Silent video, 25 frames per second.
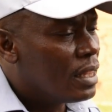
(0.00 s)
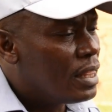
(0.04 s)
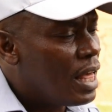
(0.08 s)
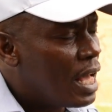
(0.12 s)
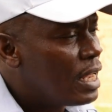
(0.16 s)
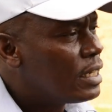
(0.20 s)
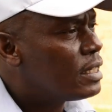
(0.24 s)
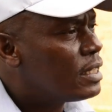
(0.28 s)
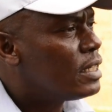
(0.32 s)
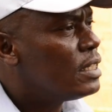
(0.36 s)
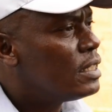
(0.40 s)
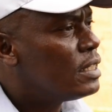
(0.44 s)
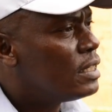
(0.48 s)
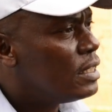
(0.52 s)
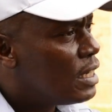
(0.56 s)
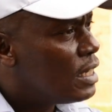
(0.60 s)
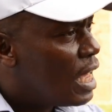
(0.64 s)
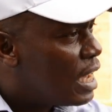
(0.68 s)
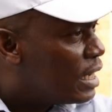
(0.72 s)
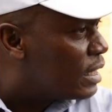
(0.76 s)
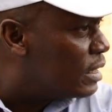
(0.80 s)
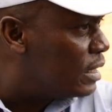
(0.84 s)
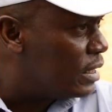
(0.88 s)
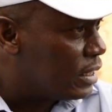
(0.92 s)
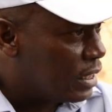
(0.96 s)
that is in
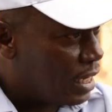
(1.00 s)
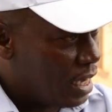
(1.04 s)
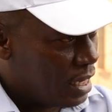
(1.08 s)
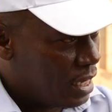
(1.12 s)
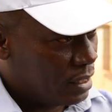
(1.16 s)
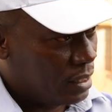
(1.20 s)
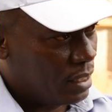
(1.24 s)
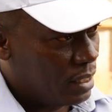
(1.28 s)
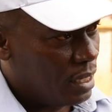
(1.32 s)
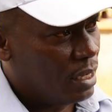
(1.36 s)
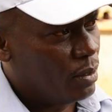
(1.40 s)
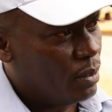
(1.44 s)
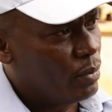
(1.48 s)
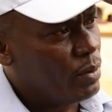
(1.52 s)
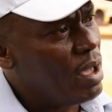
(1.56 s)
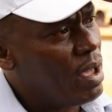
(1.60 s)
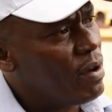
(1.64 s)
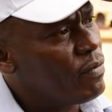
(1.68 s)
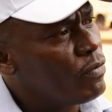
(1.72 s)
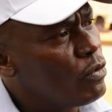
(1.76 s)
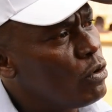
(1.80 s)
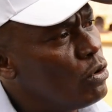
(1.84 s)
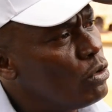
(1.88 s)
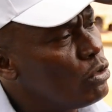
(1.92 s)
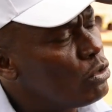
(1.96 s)
agriculture. Yeah. We
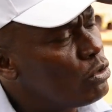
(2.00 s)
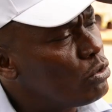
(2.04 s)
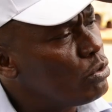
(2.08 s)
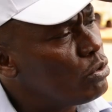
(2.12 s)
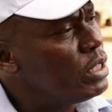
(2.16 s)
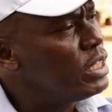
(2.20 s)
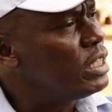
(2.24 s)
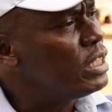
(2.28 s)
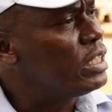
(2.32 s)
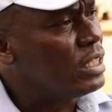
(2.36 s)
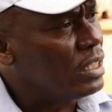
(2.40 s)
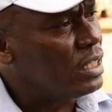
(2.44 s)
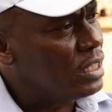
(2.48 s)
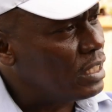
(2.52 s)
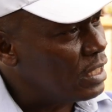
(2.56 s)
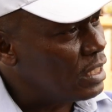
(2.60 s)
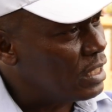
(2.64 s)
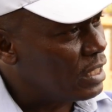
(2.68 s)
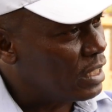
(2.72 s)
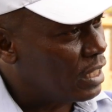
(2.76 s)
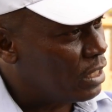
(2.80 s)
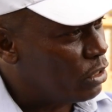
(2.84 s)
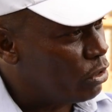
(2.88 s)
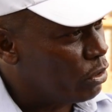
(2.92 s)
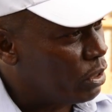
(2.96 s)
have gone to
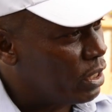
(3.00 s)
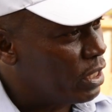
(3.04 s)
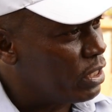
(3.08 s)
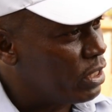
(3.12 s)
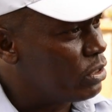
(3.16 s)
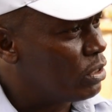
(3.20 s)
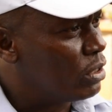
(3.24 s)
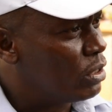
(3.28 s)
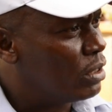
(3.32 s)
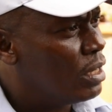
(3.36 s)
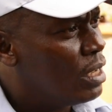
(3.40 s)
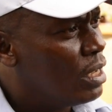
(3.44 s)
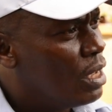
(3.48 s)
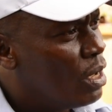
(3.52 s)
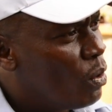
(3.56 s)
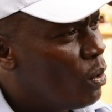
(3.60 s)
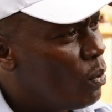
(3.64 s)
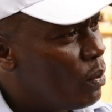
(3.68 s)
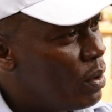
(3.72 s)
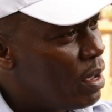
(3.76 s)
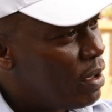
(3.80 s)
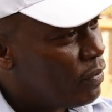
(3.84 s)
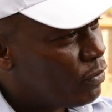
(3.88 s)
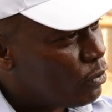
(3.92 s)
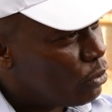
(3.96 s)
ECD's education.
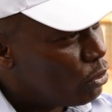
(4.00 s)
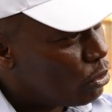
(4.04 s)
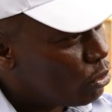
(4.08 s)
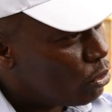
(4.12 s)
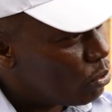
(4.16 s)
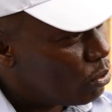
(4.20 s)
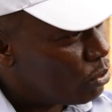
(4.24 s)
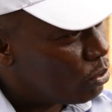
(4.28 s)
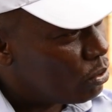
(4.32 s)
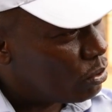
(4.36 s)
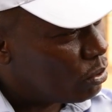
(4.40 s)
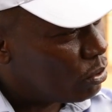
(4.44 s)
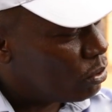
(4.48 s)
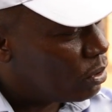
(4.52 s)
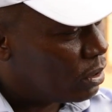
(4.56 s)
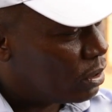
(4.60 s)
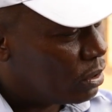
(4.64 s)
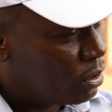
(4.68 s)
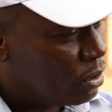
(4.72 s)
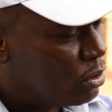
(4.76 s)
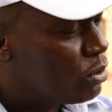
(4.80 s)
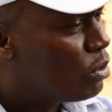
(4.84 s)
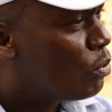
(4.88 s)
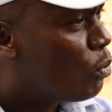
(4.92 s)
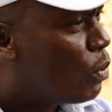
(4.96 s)
We have gone to,
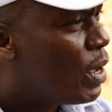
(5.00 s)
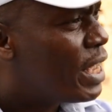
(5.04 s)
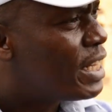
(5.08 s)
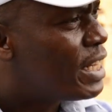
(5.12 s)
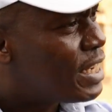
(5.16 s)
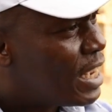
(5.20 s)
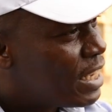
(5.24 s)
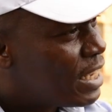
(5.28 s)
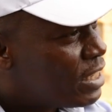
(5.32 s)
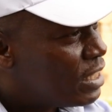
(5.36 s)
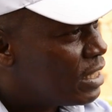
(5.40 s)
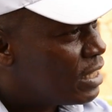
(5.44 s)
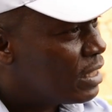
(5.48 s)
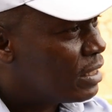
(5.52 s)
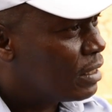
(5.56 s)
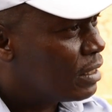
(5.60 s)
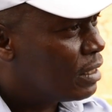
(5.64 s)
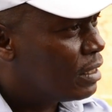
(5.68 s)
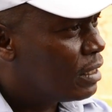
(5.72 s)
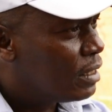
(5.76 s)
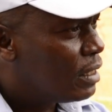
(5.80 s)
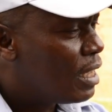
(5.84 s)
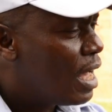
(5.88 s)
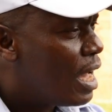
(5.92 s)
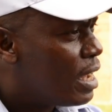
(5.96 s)
you know, we are touching
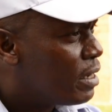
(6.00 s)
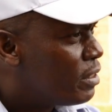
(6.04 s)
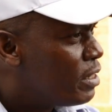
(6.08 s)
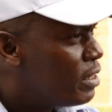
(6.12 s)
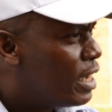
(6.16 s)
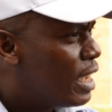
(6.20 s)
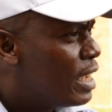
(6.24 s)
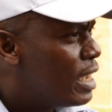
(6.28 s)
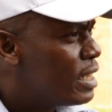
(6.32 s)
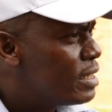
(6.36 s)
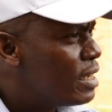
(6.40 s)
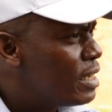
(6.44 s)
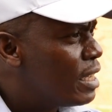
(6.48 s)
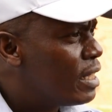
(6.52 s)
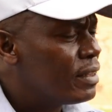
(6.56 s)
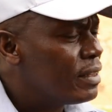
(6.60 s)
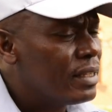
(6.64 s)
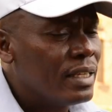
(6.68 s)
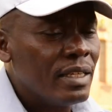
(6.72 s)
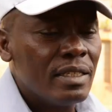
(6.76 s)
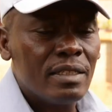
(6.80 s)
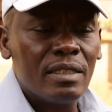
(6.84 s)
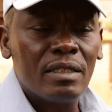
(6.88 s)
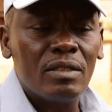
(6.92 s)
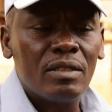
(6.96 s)
agriculture.
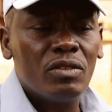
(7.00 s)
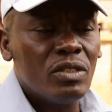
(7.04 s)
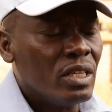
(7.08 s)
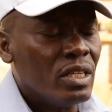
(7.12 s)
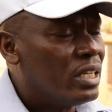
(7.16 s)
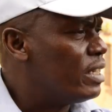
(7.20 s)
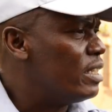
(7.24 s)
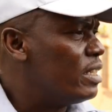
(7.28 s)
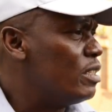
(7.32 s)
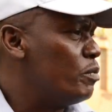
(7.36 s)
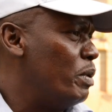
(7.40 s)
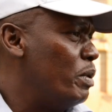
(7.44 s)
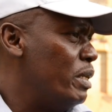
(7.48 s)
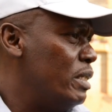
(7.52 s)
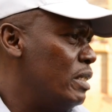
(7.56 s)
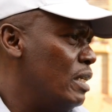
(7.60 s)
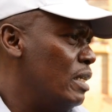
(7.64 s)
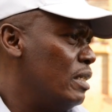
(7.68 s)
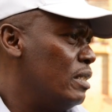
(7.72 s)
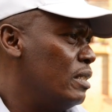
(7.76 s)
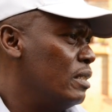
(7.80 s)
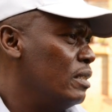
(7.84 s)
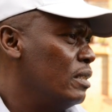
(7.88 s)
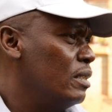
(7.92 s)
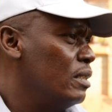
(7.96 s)
There's serious business.
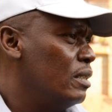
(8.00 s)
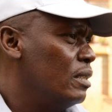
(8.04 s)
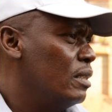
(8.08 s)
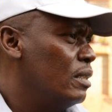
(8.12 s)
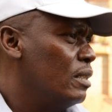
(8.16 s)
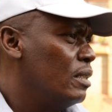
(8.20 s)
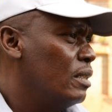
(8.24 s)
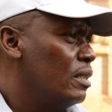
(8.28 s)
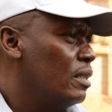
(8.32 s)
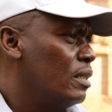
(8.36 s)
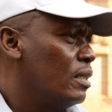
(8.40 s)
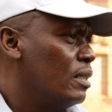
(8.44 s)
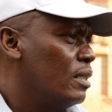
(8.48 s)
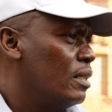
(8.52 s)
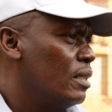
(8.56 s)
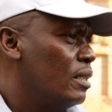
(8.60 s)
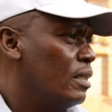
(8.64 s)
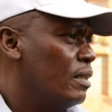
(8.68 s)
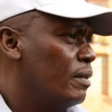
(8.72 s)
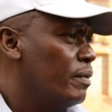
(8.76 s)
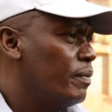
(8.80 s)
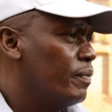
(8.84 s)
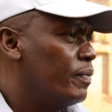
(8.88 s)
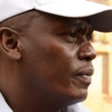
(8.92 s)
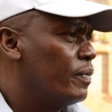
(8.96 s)

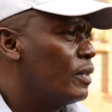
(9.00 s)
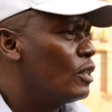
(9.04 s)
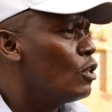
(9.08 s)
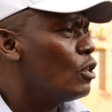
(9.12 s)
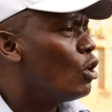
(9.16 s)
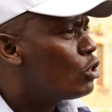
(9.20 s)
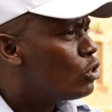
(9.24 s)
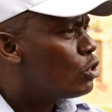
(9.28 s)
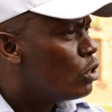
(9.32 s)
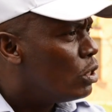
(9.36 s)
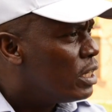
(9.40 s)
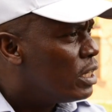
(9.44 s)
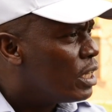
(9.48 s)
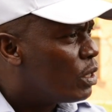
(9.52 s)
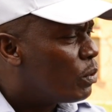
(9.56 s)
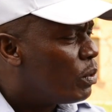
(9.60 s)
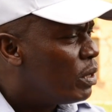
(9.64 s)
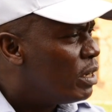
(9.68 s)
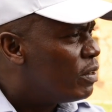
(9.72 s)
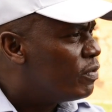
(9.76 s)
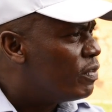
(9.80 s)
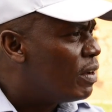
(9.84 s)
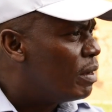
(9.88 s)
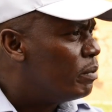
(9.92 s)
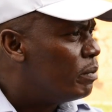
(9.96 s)
Not only
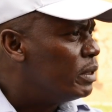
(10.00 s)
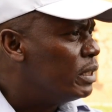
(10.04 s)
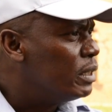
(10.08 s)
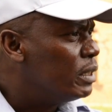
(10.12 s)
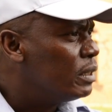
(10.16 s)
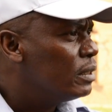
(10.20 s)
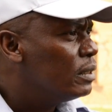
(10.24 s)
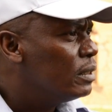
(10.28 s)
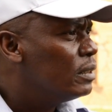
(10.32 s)
quail farming,